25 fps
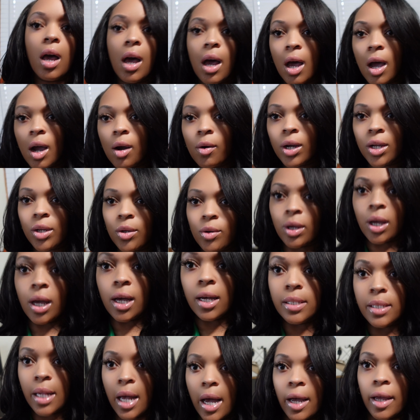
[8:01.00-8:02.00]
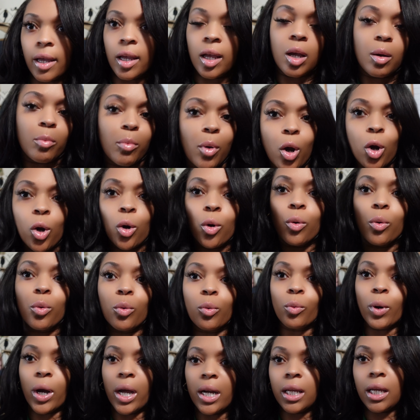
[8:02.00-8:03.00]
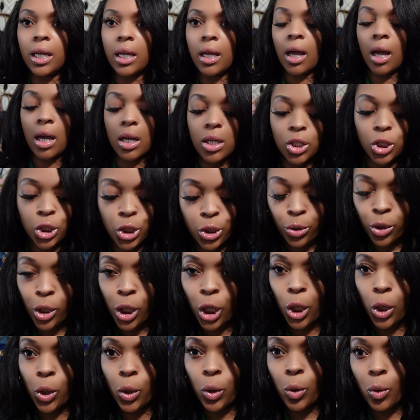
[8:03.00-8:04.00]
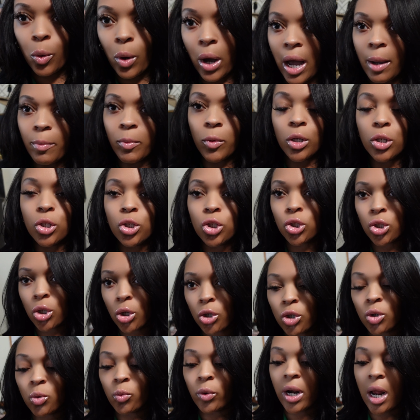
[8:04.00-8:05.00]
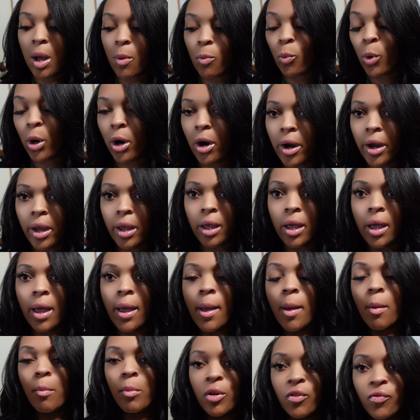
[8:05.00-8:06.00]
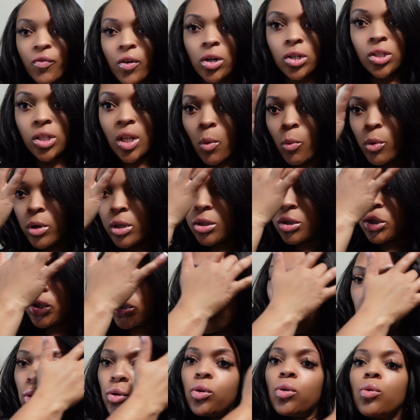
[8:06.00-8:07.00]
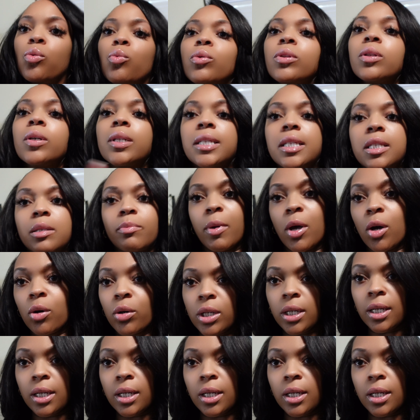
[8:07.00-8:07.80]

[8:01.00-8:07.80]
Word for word: All right, you guys, I am ready to go. I'm gonna show you what I'm wearing, but first I wanna show you the smell